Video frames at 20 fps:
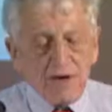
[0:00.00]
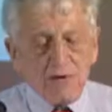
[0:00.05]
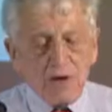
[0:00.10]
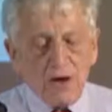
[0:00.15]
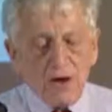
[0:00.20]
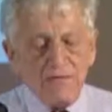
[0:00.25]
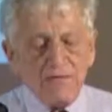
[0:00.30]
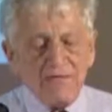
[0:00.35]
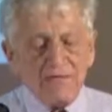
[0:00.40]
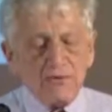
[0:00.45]

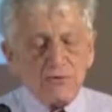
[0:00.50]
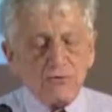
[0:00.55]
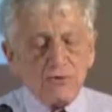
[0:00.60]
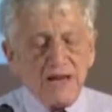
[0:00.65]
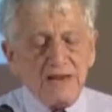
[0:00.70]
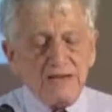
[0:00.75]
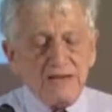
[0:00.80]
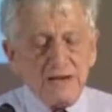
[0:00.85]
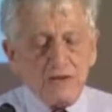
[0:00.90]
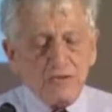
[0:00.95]

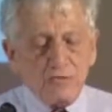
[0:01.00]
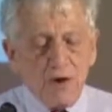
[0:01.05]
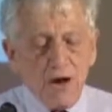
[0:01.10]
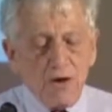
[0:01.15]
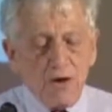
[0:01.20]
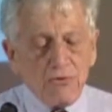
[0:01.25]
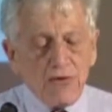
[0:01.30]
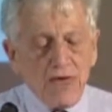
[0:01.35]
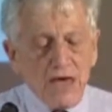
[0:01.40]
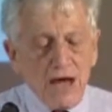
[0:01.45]
concentrating
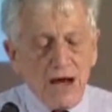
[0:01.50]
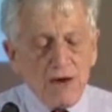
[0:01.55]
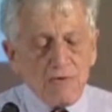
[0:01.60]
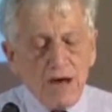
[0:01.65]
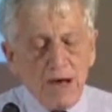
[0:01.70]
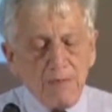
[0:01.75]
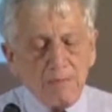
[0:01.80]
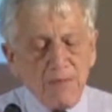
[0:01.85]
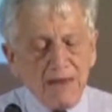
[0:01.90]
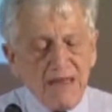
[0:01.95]
growth
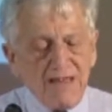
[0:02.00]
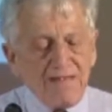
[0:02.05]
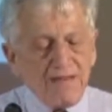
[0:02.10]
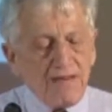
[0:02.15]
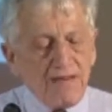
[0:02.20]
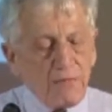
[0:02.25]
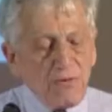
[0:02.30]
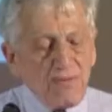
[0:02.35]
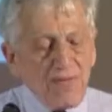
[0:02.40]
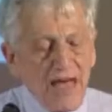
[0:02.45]
around
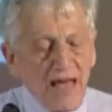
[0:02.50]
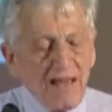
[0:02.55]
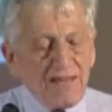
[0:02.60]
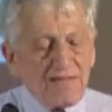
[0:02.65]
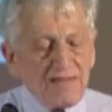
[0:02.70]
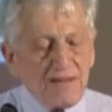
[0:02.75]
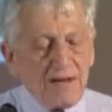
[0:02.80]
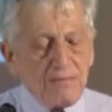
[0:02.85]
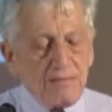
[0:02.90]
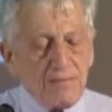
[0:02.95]
places with
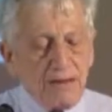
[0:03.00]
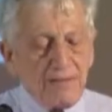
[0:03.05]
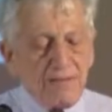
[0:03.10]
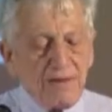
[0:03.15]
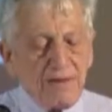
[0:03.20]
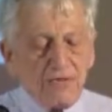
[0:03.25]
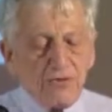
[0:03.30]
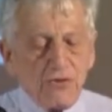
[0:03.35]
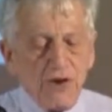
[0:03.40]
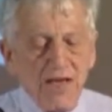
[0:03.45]
excellent
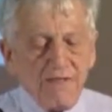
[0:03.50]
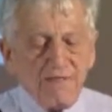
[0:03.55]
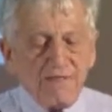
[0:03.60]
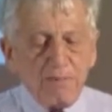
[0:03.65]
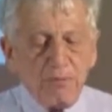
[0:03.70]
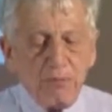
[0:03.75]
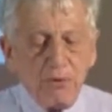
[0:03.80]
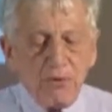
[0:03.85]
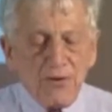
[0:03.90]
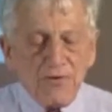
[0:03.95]
public
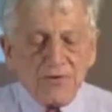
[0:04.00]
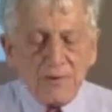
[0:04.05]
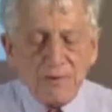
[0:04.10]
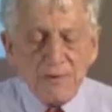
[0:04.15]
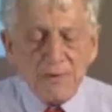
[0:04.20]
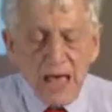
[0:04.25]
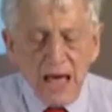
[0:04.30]
transport,